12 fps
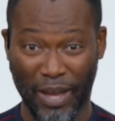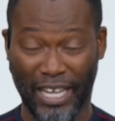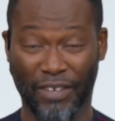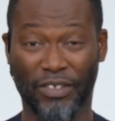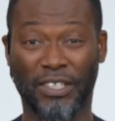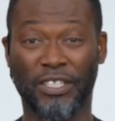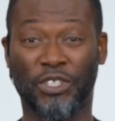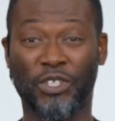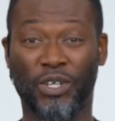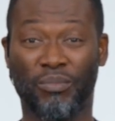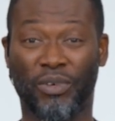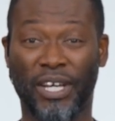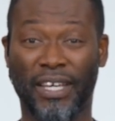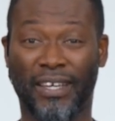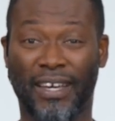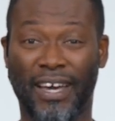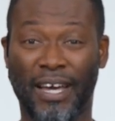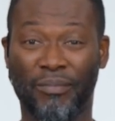back after this short break
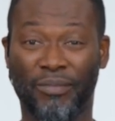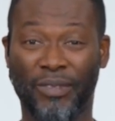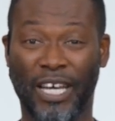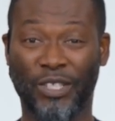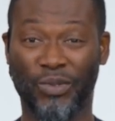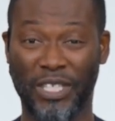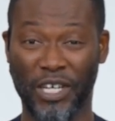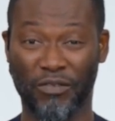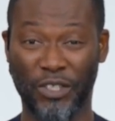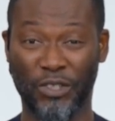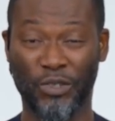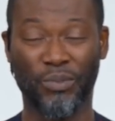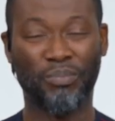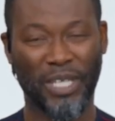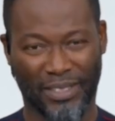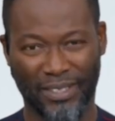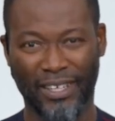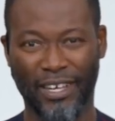as we delve into
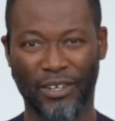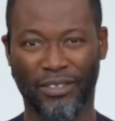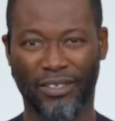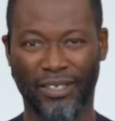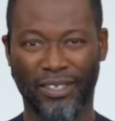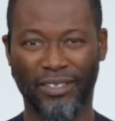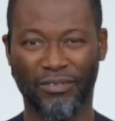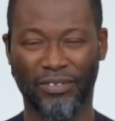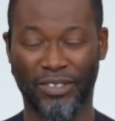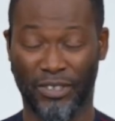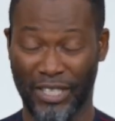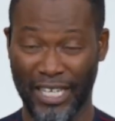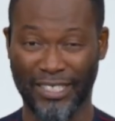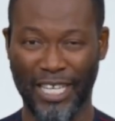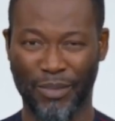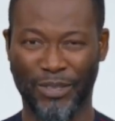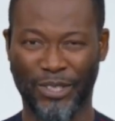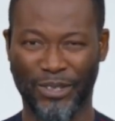personal health for today's
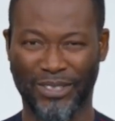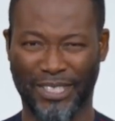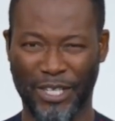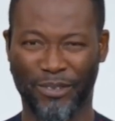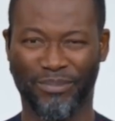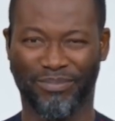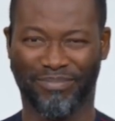episode. See you.